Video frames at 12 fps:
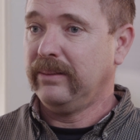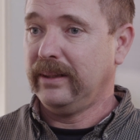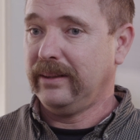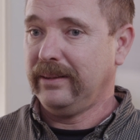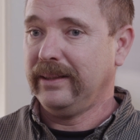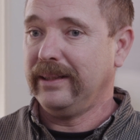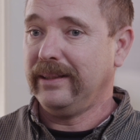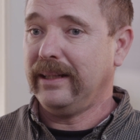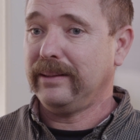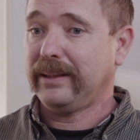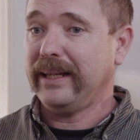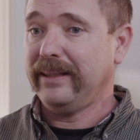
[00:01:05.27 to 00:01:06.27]
Well, in a
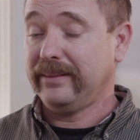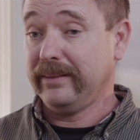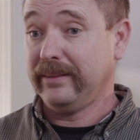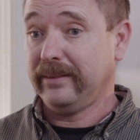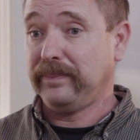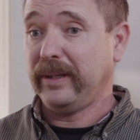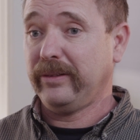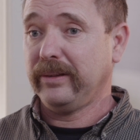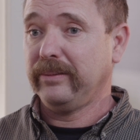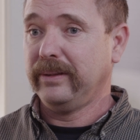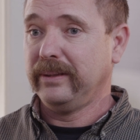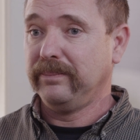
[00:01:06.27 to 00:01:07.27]
lot of cases,
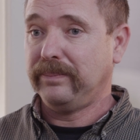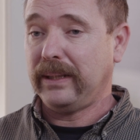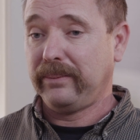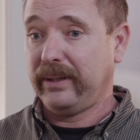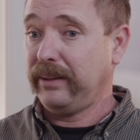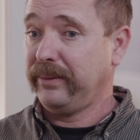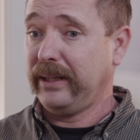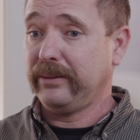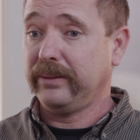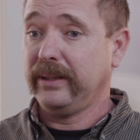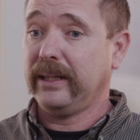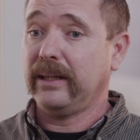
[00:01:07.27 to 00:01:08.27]
especially when Palmer
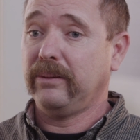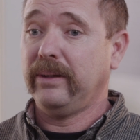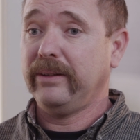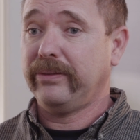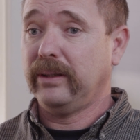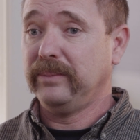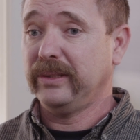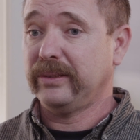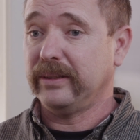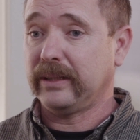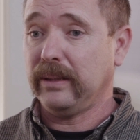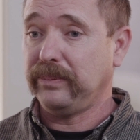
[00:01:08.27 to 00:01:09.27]
amaranth really got away from
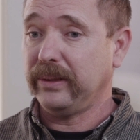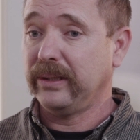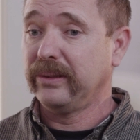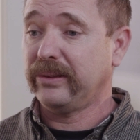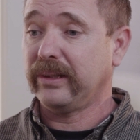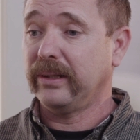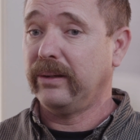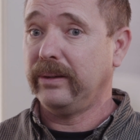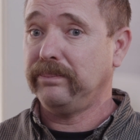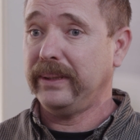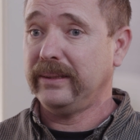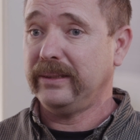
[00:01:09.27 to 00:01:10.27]
us a couple years ago,
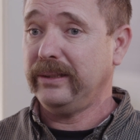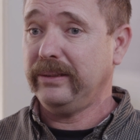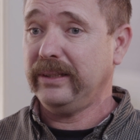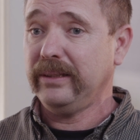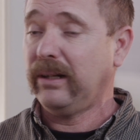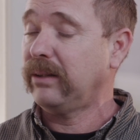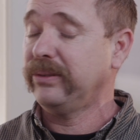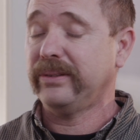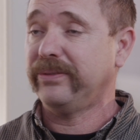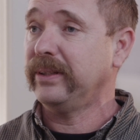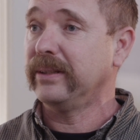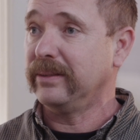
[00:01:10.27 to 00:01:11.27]
it, you didn't
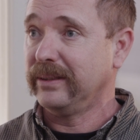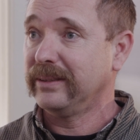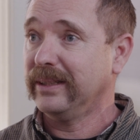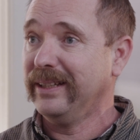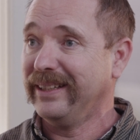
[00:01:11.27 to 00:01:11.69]
harvest a field.